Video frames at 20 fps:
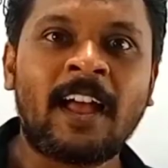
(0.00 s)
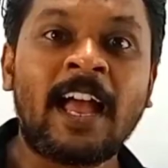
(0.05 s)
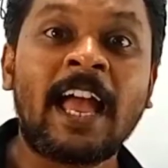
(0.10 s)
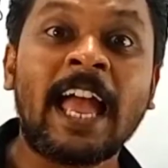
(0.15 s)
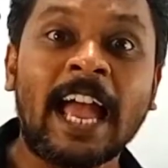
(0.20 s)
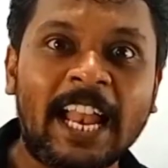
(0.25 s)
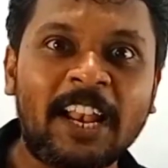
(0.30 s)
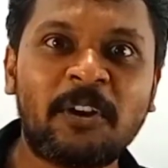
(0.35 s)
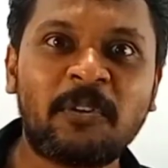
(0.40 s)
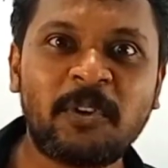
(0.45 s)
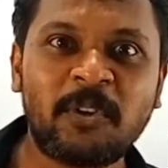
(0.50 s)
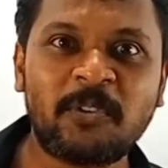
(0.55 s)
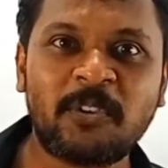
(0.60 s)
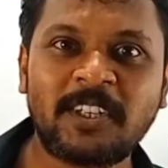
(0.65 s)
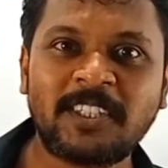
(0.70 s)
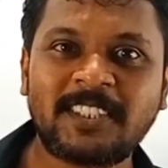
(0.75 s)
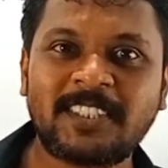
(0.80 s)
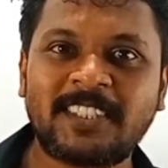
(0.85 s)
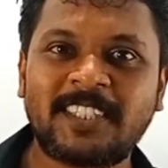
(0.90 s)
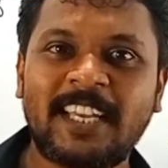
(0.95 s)
Hello
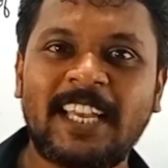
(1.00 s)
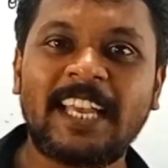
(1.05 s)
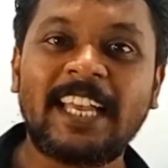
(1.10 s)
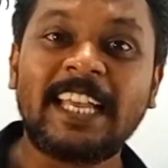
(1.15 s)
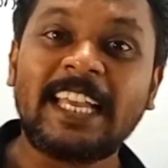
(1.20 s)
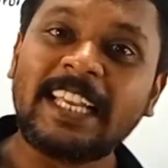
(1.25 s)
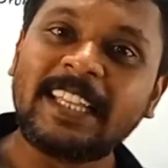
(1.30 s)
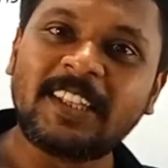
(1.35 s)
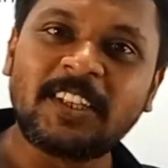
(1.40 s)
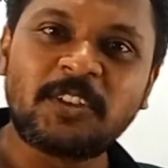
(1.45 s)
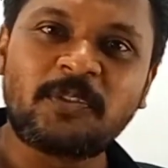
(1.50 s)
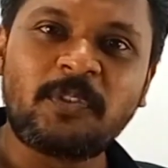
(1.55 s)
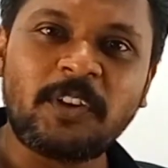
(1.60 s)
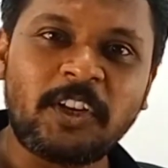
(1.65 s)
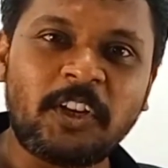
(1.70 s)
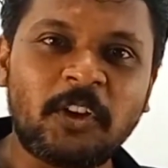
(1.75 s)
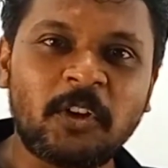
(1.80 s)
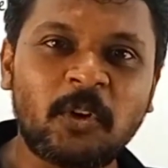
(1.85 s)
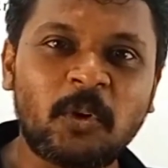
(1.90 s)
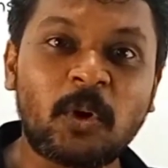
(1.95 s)
viewers, in this
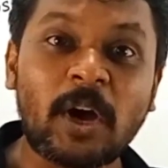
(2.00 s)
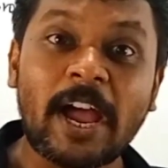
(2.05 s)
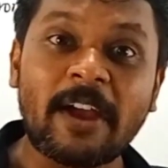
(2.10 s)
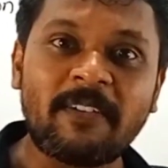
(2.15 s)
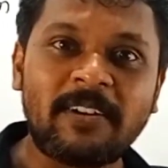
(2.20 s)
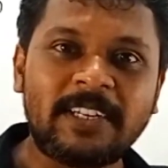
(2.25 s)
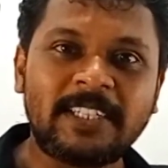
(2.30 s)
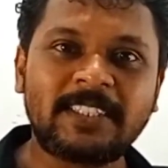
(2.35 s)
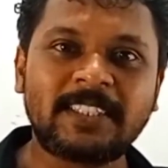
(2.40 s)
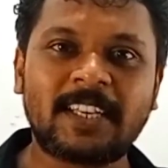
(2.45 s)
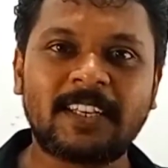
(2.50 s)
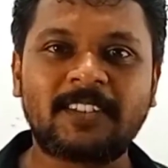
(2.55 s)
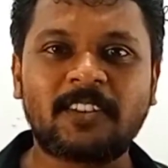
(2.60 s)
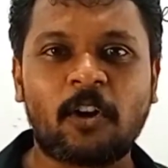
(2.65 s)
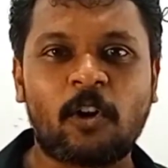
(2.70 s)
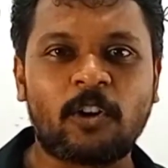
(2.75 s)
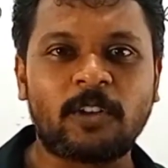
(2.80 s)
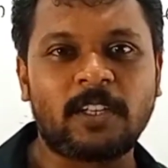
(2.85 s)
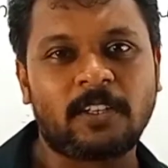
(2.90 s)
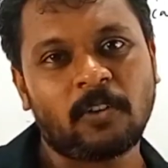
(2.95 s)
video I will discuss
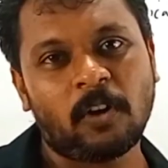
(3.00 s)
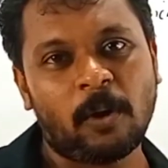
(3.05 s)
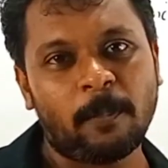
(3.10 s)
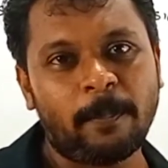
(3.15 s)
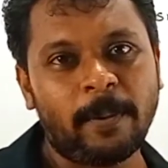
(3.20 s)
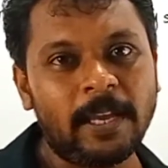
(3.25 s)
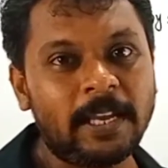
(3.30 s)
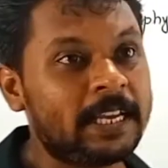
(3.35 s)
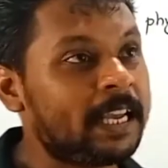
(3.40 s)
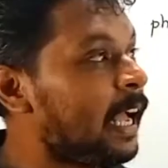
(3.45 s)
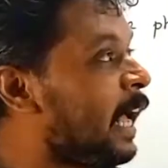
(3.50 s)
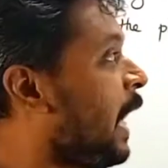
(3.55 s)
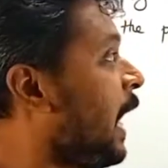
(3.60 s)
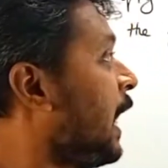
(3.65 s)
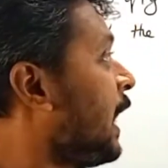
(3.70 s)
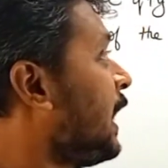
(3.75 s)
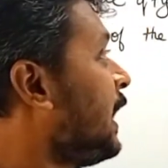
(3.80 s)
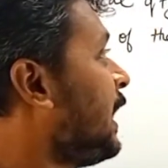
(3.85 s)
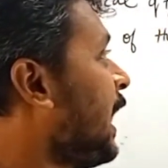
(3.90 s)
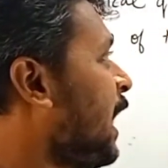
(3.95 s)
on the topic
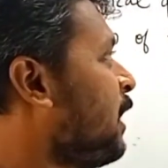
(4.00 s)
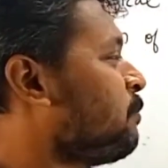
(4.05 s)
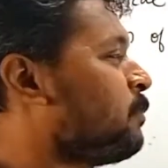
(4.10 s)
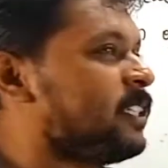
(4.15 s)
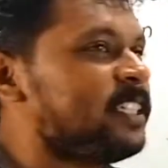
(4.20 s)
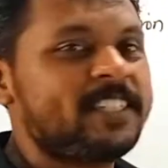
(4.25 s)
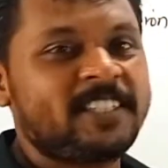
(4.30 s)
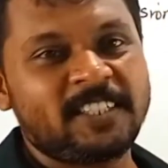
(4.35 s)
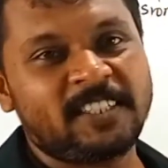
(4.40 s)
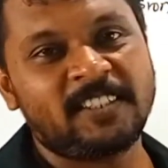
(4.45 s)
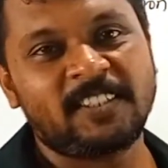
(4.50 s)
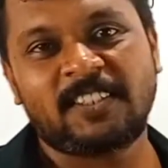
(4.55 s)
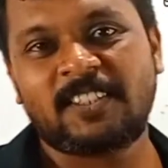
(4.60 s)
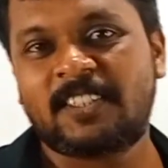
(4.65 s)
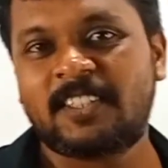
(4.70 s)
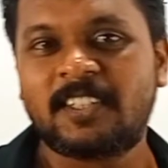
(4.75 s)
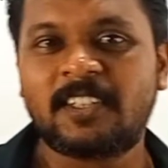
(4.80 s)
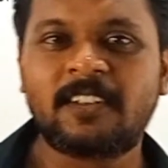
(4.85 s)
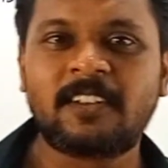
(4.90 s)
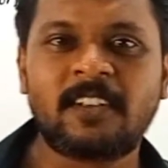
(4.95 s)

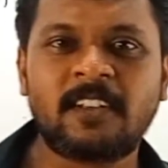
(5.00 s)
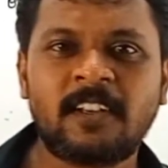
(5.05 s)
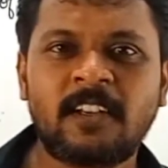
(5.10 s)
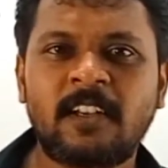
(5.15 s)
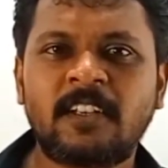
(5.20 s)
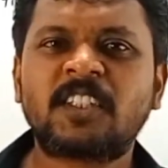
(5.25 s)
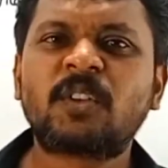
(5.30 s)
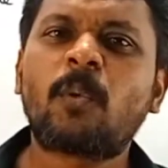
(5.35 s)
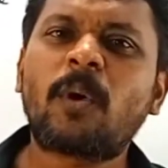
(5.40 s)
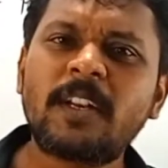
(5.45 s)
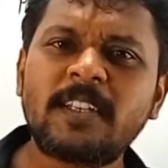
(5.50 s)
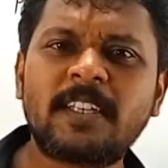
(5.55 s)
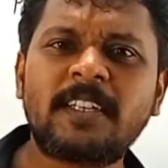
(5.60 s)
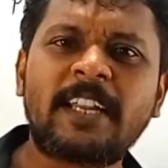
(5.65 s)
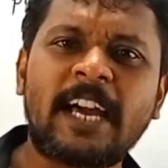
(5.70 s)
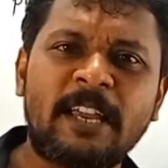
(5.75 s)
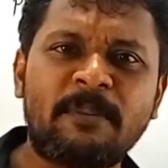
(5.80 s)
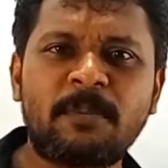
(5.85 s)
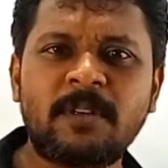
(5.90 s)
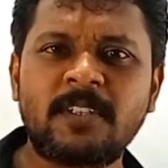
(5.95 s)
dimensions. So what is a
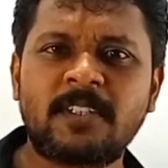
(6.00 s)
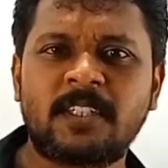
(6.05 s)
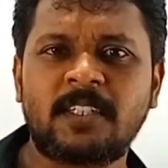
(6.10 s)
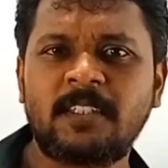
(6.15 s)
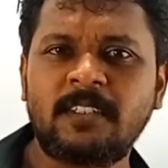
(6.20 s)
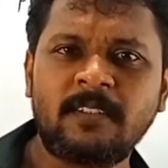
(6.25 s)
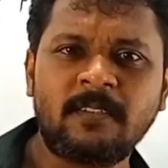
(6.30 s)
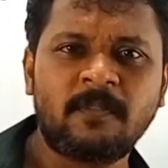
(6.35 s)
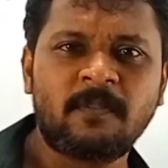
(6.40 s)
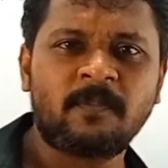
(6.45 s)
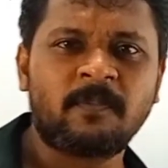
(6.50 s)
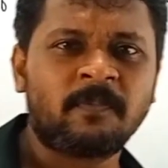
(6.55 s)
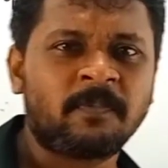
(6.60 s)
dimension?